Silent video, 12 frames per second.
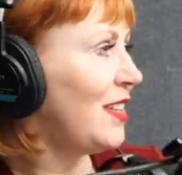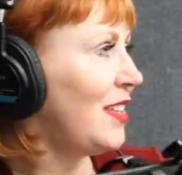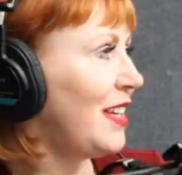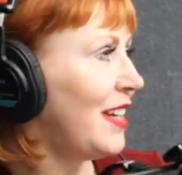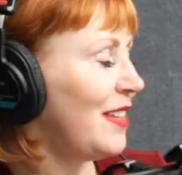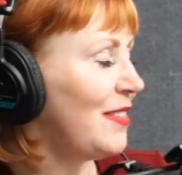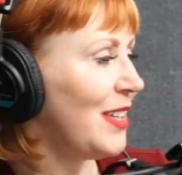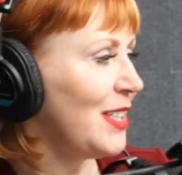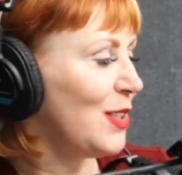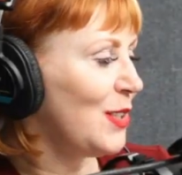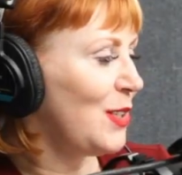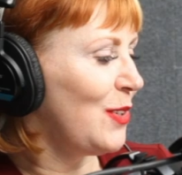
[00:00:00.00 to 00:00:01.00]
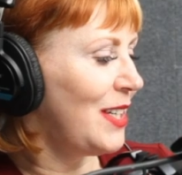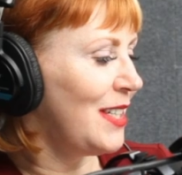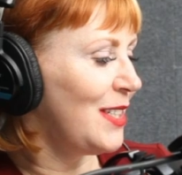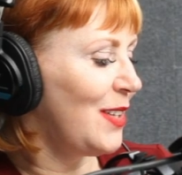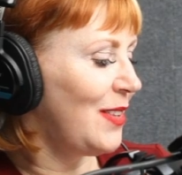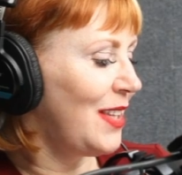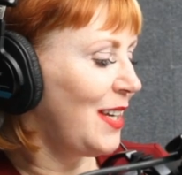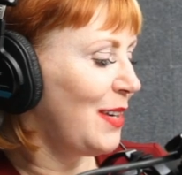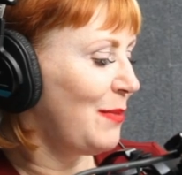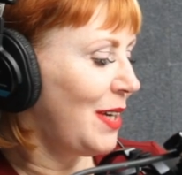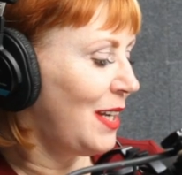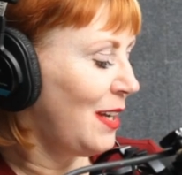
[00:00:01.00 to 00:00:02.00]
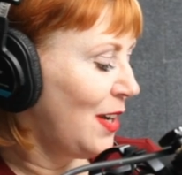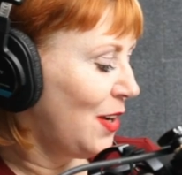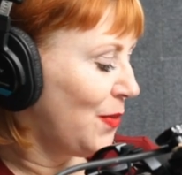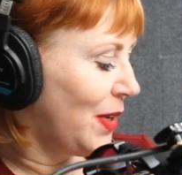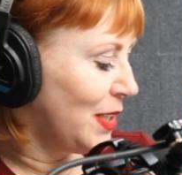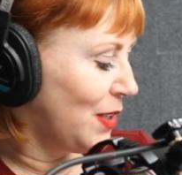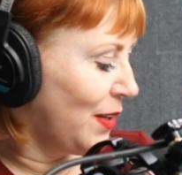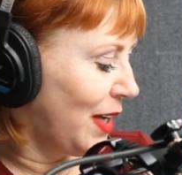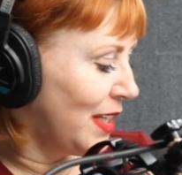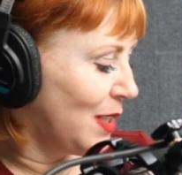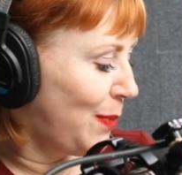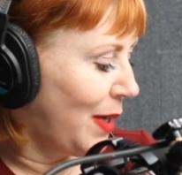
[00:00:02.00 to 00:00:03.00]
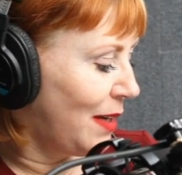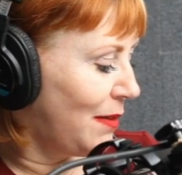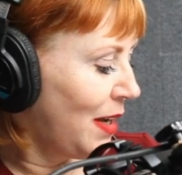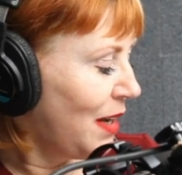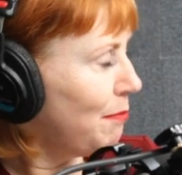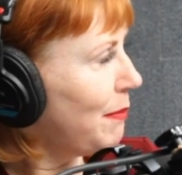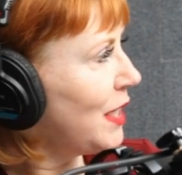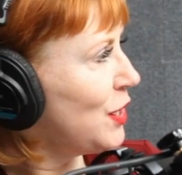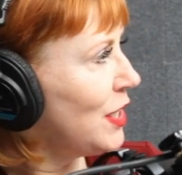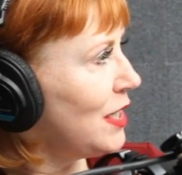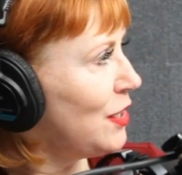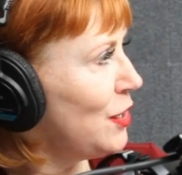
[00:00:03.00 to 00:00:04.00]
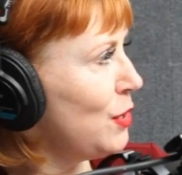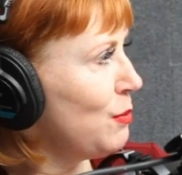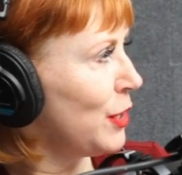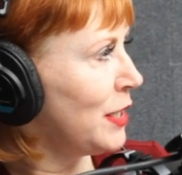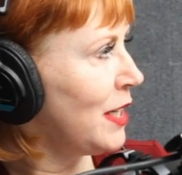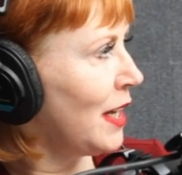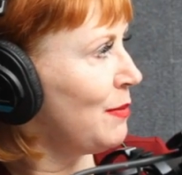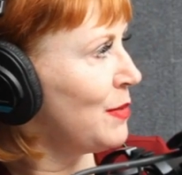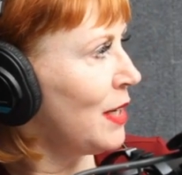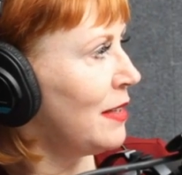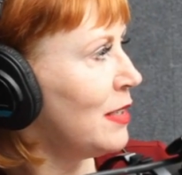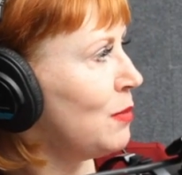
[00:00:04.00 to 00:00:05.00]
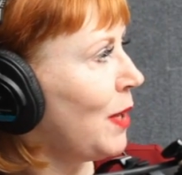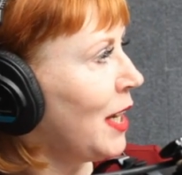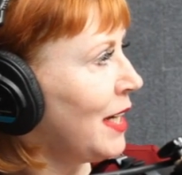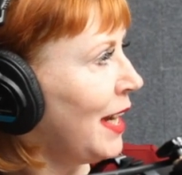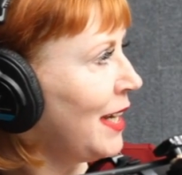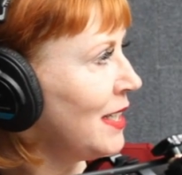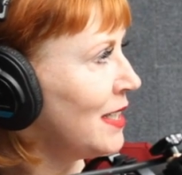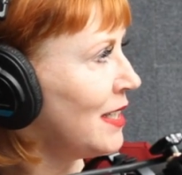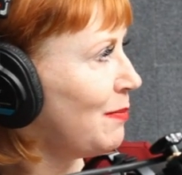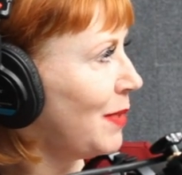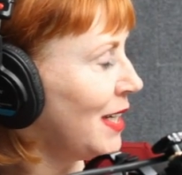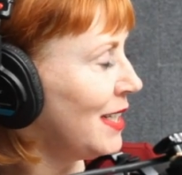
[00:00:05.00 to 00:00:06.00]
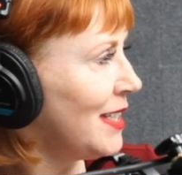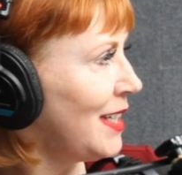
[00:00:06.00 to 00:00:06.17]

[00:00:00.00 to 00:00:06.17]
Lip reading: Yeah, Russell's doing his own thing, but Russell has been mentioned numerous times on this podcast because